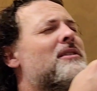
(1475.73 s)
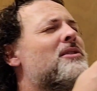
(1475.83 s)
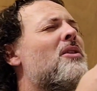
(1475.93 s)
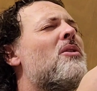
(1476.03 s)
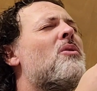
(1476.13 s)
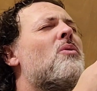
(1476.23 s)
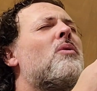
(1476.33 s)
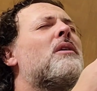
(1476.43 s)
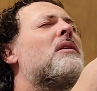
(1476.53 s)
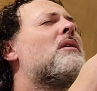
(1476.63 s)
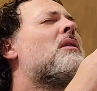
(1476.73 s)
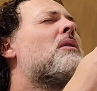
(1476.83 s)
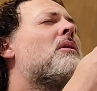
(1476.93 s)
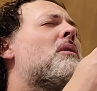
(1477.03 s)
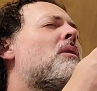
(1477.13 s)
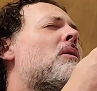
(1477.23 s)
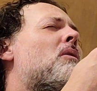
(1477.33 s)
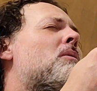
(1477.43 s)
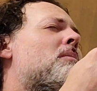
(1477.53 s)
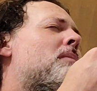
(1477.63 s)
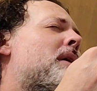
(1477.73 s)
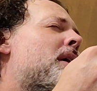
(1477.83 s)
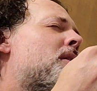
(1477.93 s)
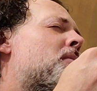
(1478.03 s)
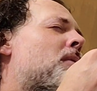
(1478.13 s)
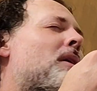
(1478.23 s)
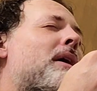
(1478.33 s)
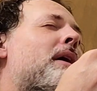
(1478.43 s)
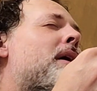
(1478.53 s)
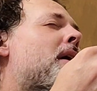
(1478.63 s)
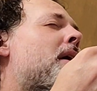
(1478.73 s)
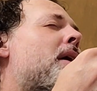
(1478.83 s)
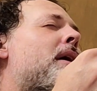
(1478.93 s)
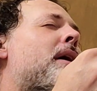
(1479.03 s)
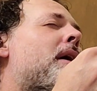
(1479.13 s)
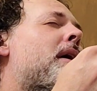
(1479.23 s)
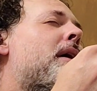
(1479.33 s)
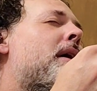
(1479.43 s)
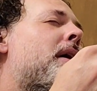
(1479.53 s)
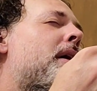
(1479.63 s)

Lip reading: this old world a better place.